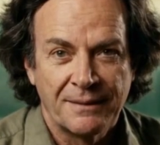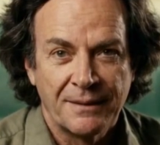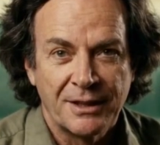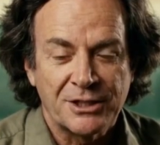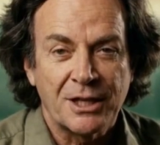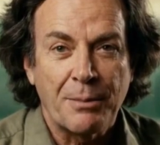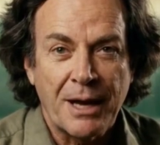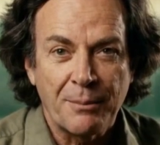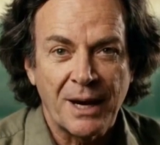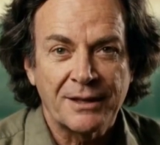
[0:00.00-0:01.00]
There's
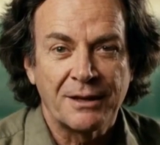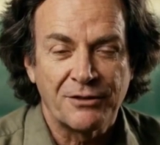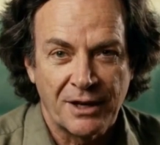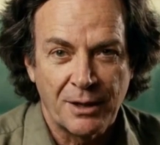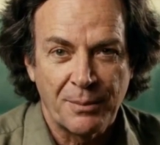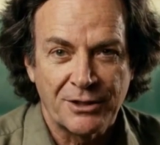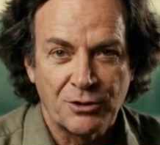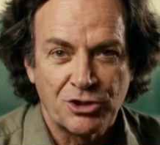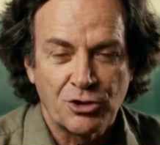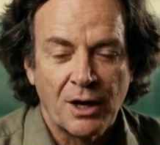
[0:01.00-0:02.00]
something about the fundamental
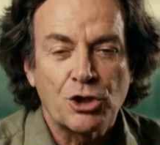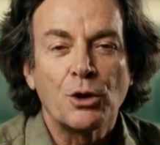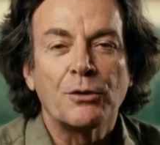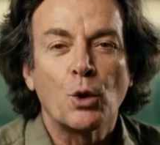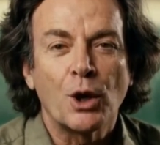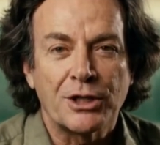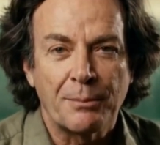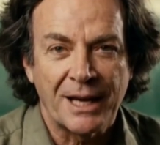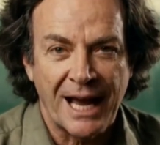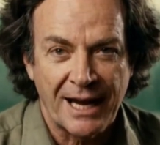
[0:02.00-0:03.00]
structure of quantum
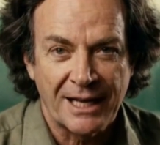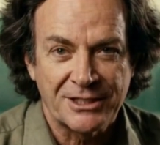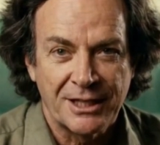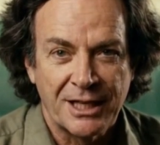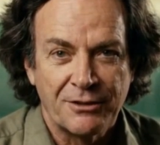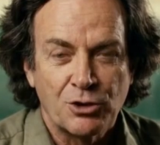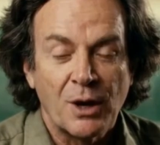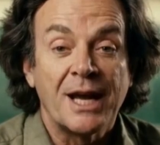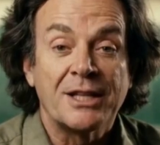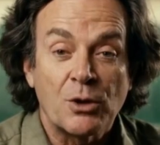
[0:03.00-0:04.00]
mechanics that gives
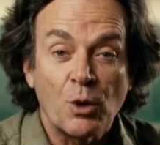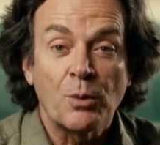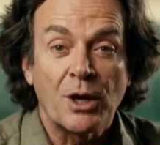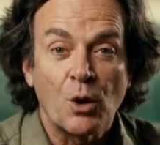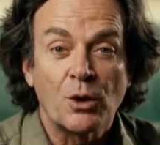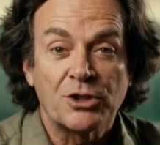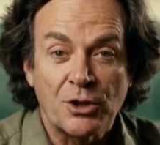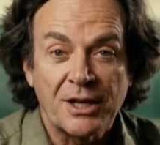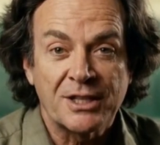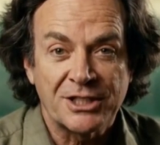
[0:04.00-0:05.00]
rise to what we call
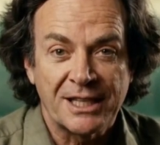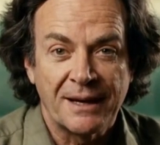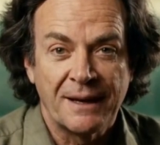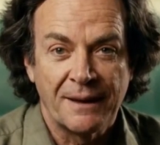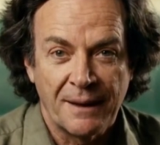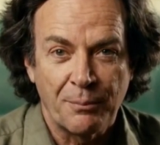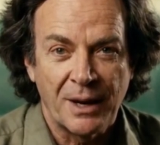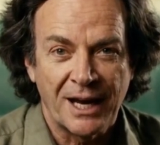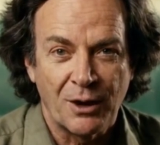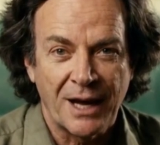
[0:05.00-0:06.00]
solidity, but
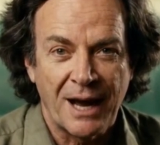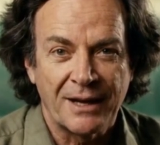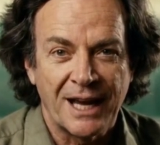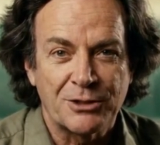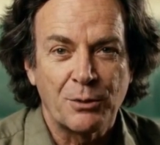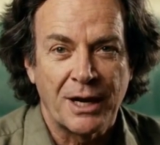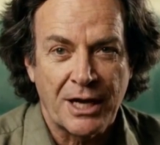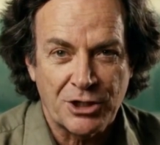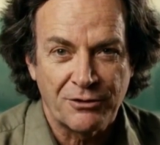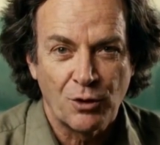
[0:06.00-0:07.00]
I don't have an
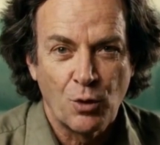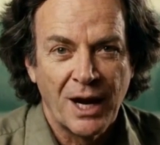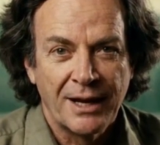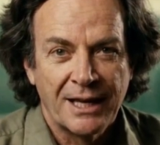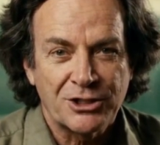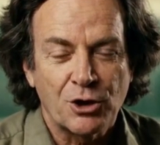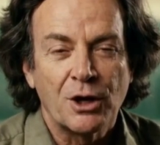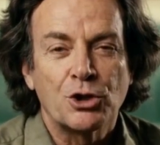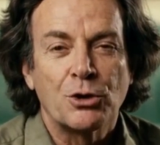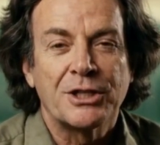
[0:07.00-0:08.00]
explanation for why that
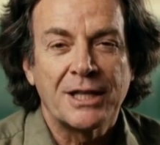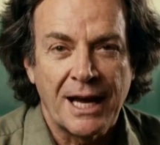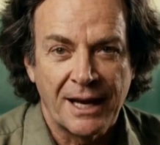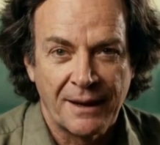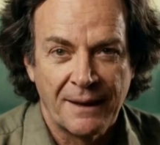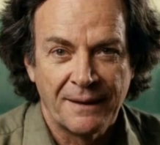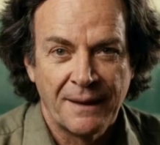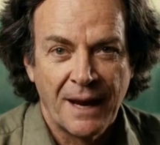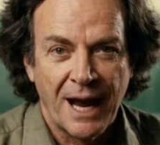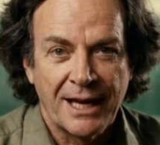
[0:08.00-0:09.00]
structure is there.
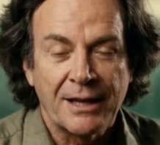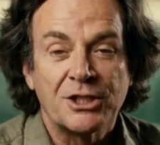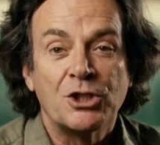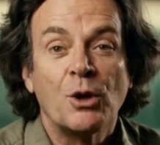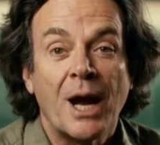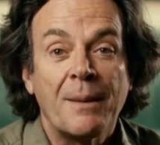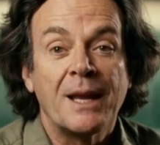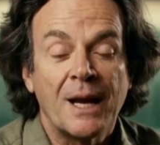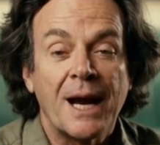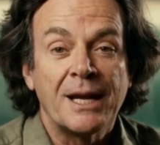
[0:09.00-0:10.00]
I can describe
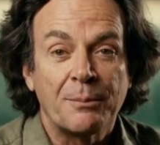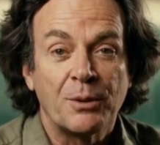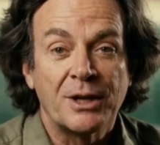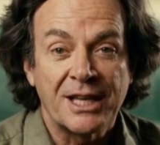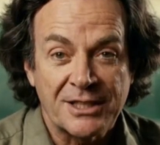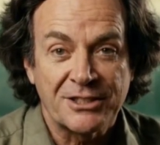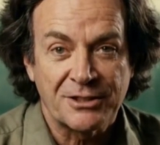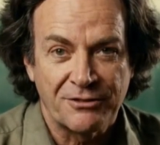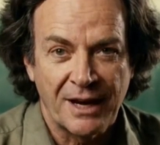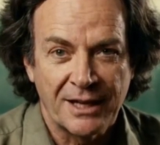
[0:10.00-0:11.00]
it, I can predict its
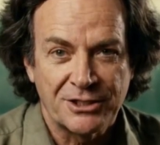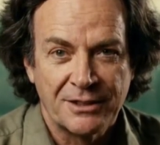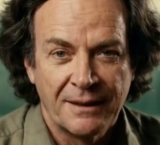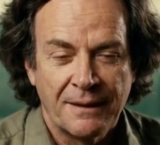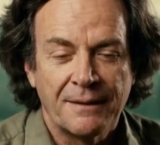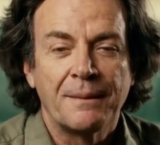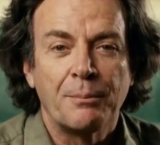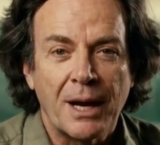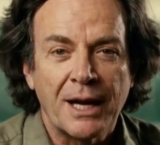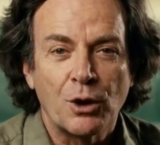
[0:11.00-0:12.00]
effects,
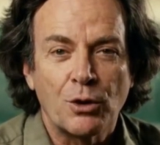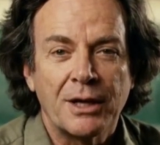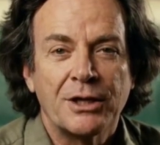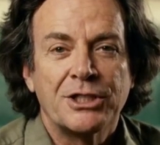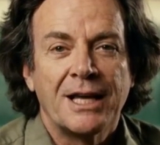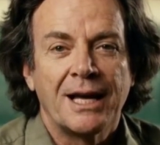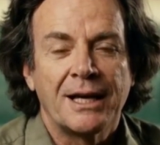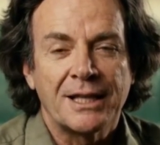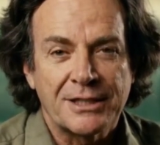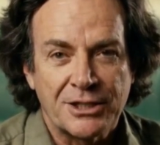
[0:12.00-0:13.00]
but I don't understand
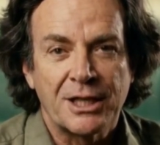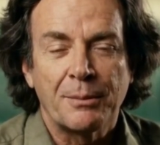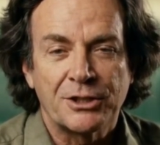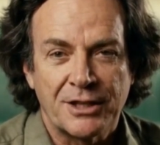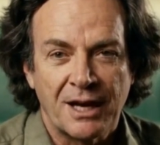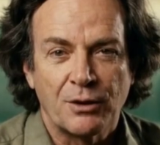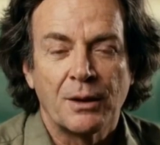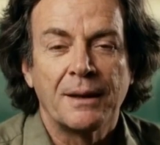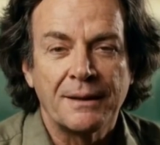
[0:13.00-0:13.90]
it at the deepest level.